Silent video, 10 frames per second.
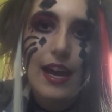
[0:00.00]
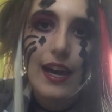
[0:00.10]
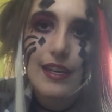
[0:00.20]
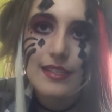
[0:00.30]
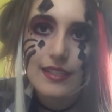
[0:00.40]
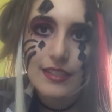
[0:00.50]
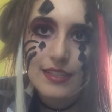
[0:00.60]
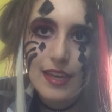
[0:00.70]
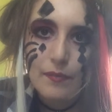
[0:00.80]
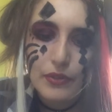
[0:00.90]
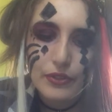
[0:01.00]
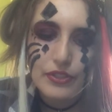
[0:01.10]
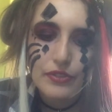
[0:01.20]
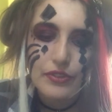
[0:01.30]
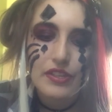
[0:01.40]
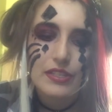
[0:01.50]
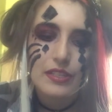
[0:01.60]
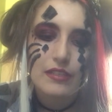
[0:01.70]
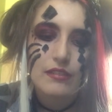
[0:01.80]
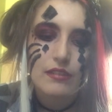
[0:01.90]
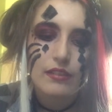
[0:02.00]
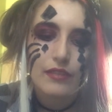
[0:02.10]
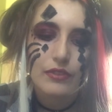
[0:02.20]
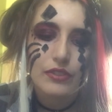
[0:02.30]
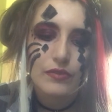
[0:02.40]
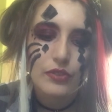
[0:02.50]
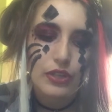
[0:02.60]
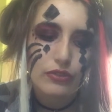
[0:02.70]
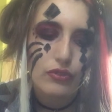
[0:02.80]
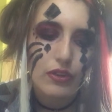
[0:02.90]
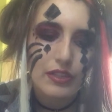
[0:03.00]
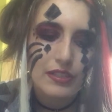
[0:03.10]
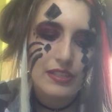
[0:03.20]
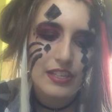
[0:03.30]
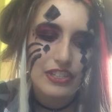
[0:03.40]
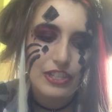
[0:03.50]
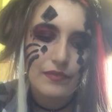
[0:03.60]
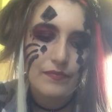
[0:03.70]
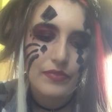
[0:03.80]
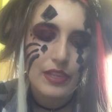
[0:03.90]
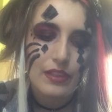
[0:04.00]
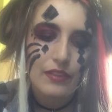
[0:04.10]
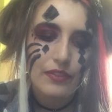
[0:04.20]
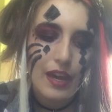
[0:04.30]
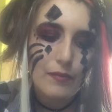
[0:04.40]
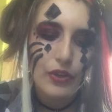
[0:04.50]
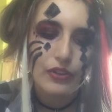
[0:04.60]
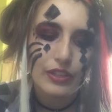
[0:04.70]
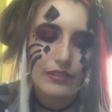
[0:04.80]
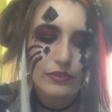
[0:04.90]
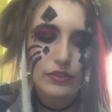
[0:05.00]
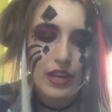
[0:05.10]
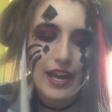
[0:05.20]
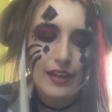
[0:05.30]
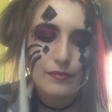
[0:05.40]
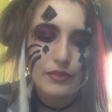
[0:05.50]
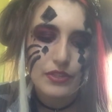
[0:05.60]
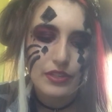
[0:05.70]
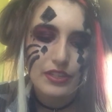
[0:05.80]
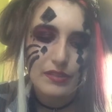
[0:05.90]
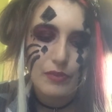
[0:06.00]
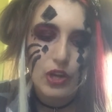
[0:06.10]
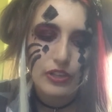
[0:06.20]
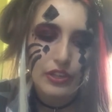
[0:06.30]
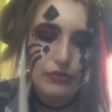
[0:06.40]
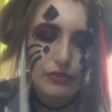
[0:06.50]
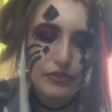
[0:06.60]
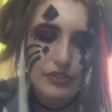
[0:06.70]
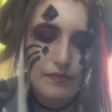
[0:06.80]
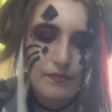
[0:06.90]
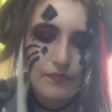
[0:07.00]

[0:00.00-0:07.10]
As an example to these 6 levels of structural organization, in the chemical level, atoms turn into molecules.